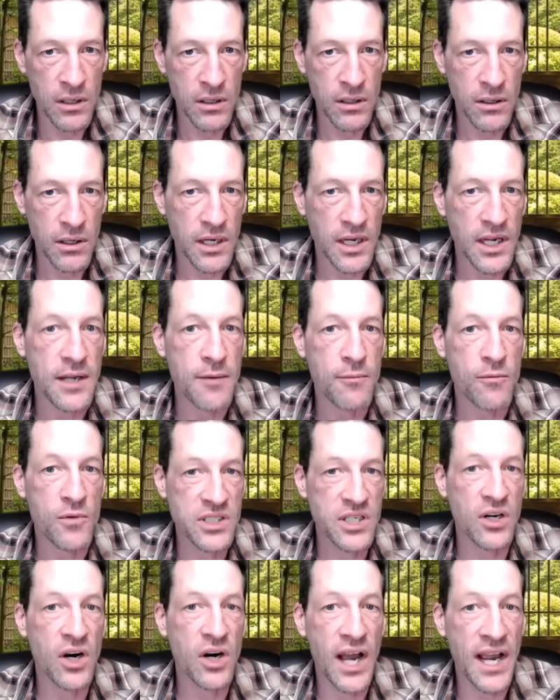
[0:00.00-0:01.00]
right it was
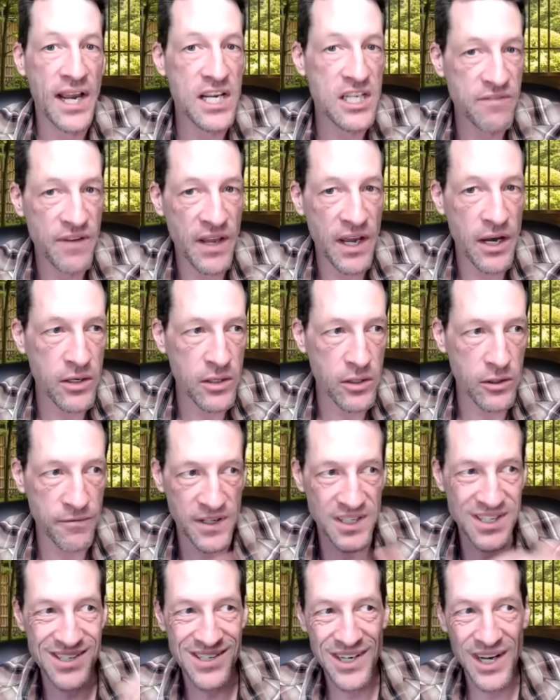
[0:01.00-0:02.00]
the highest value if
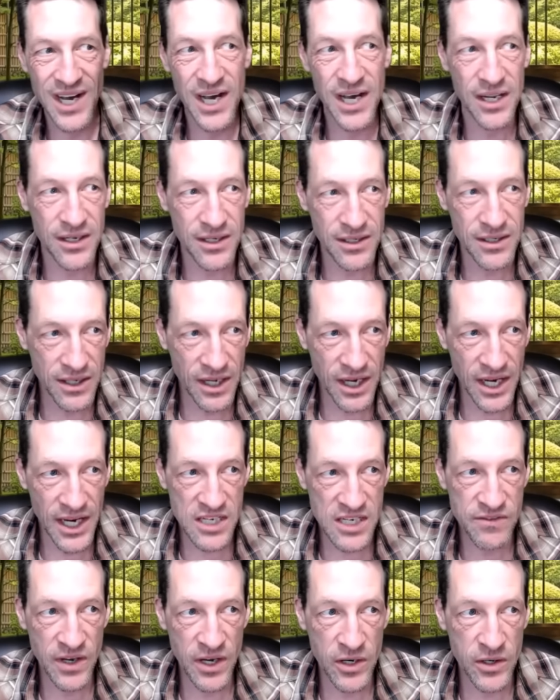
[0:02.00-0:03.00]
it's not the
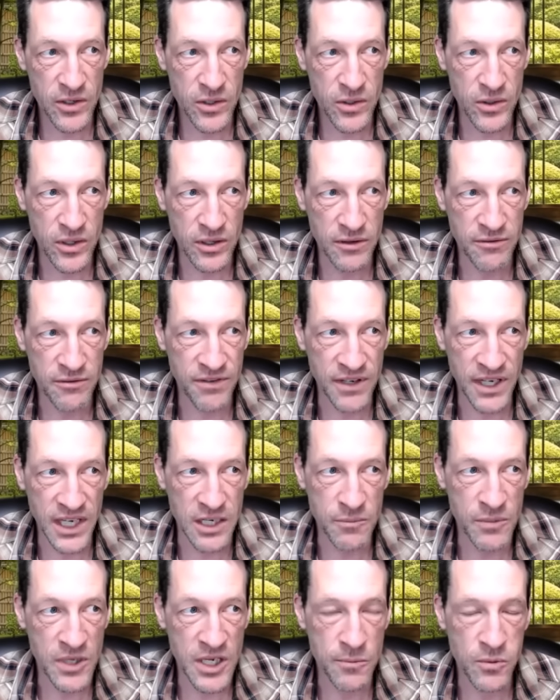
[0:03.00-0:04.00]
highest value of
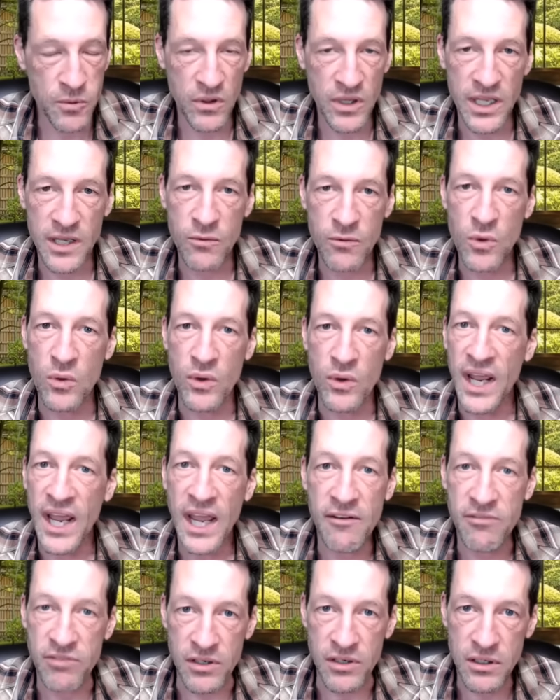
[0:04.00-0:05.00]
any people they won't
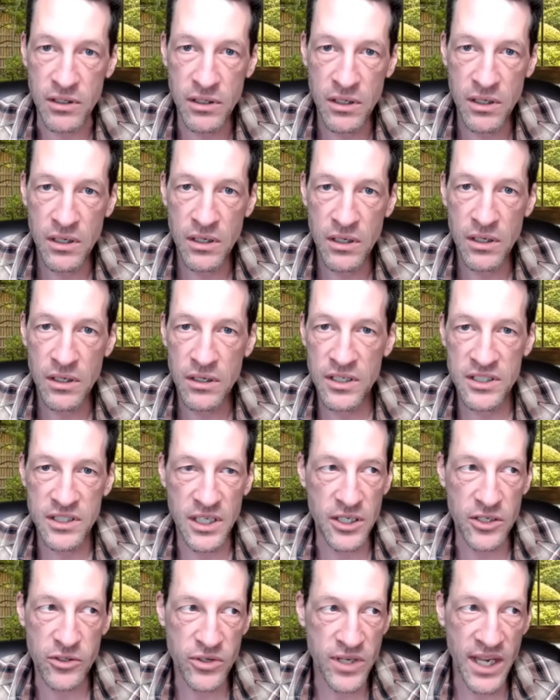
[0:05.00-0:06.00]
have it
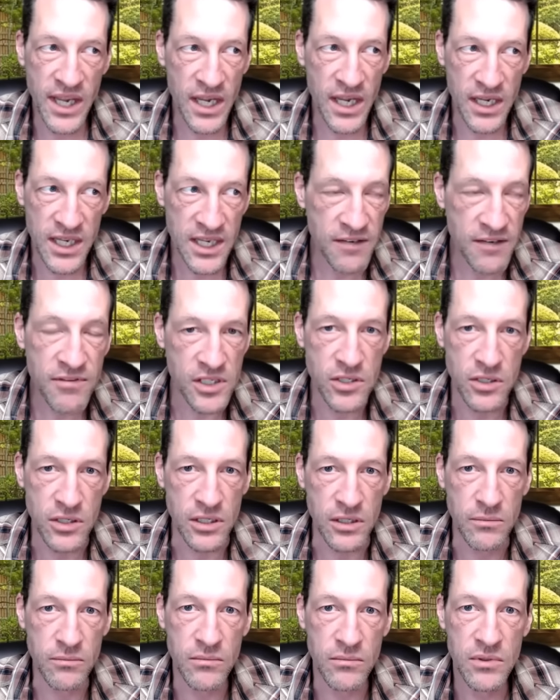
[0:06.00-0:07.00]
and you can't give it to
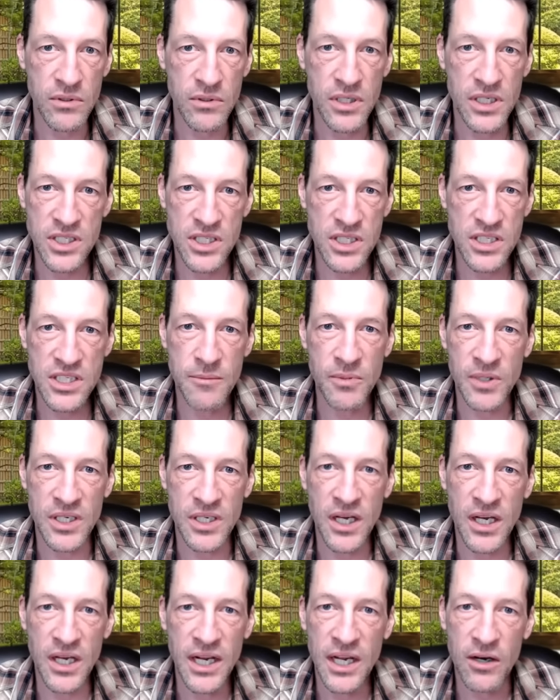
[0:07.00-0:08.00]
them that's just simply
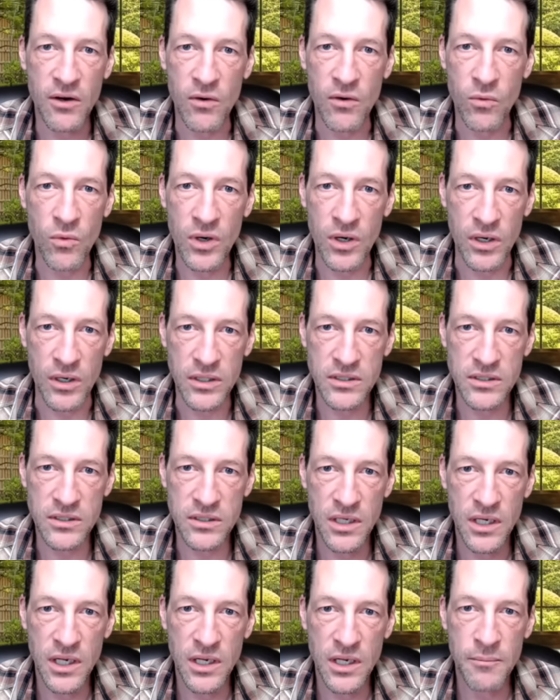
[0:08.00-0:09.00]
not how it mm. works
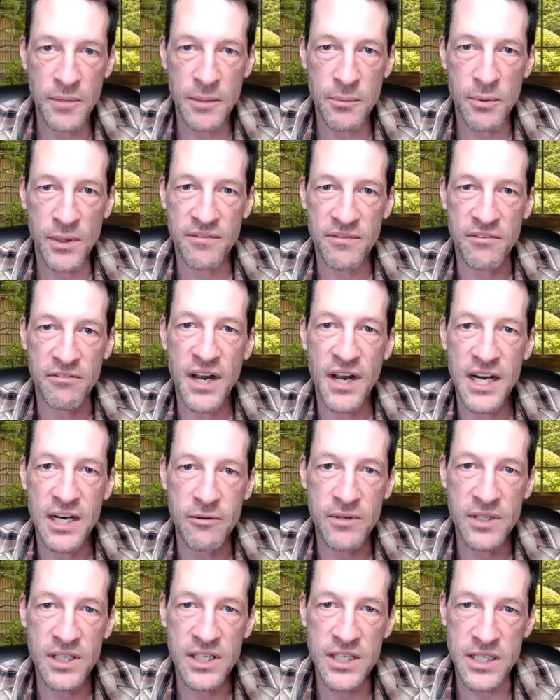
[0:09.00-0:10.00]
people have to find it
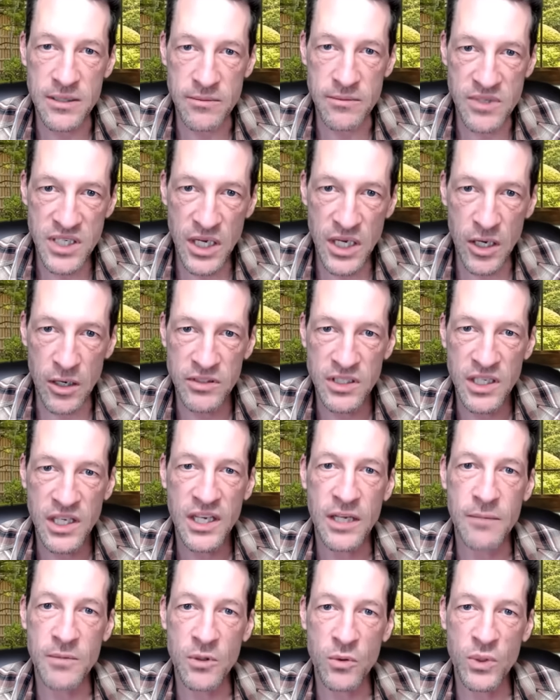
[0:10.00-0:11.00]
within themselves
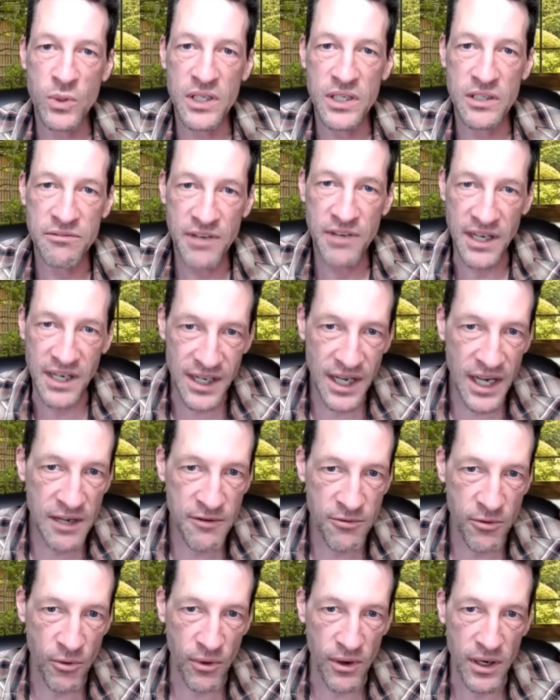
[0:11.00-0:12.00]
and be willing to fight and die
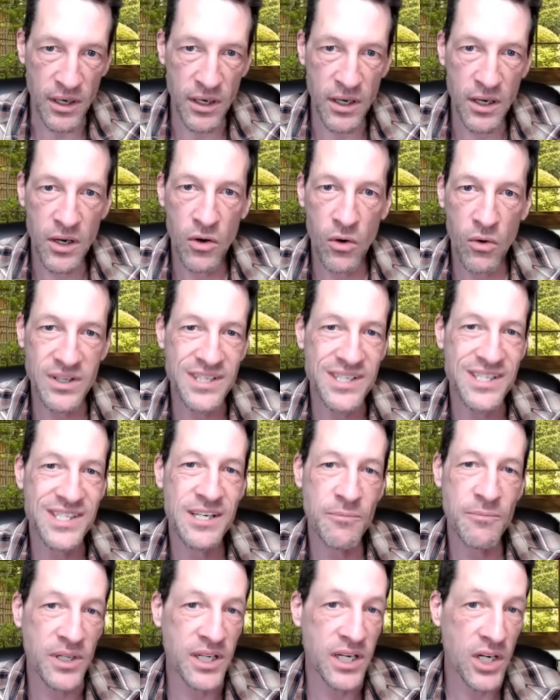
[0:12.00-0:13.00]
for it or else it's
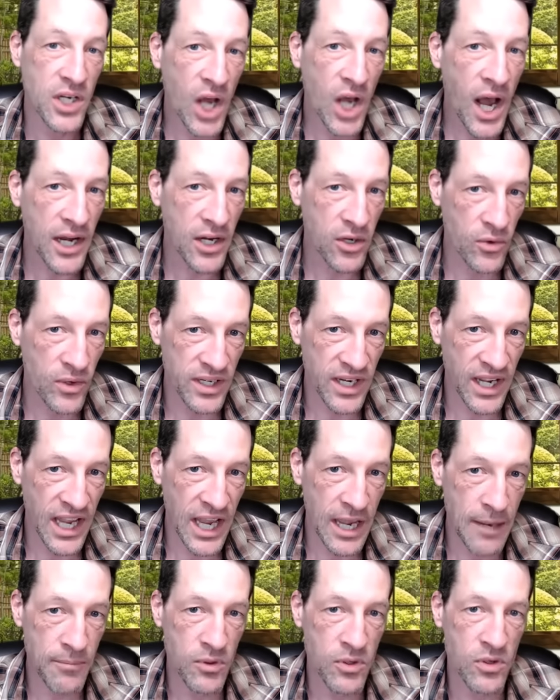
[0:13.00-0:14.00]
simply not going to
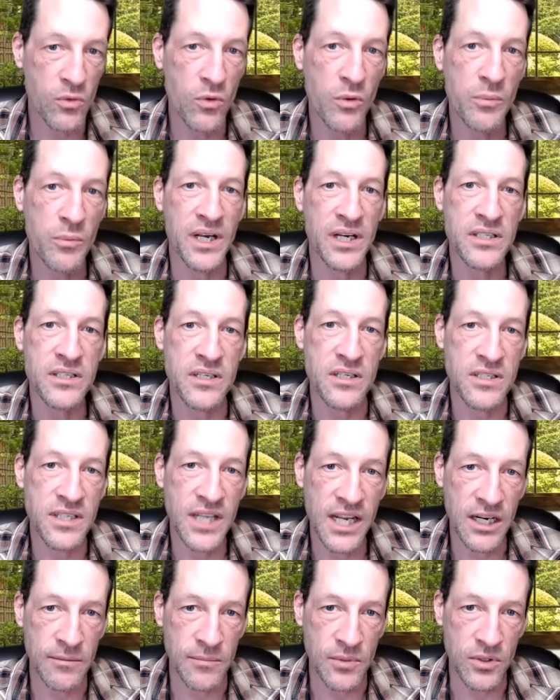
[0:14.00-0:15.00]
happen or it will be
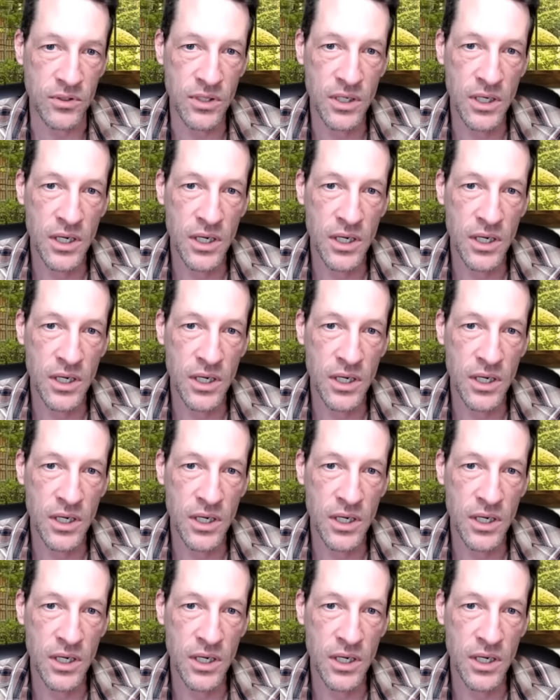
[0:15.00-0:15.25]
unsustainable